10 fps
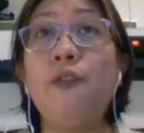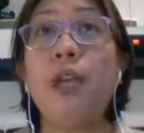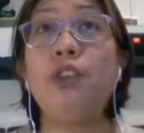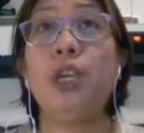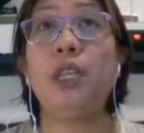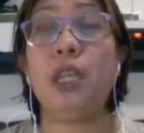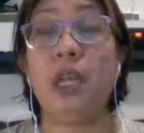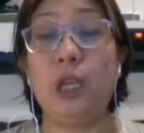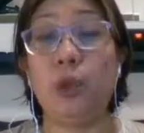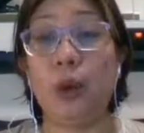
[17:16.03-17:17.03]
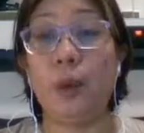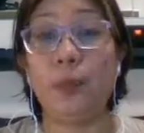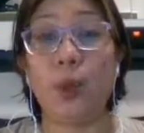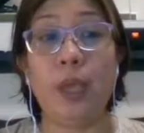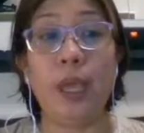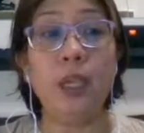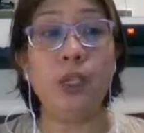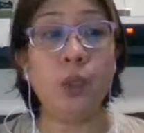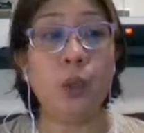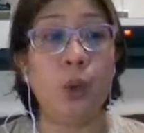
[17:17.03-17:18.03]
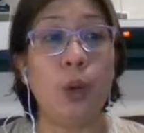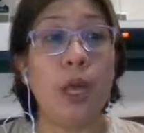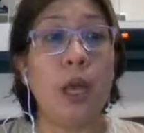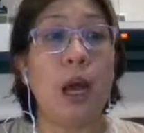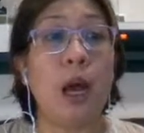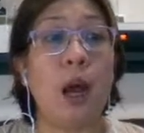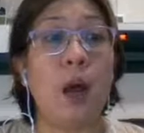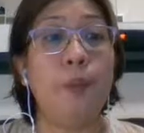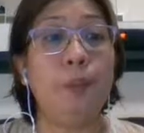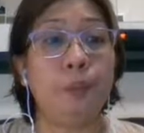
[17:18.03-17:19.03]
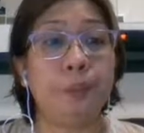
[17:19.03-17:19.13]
generator. Okay, so um,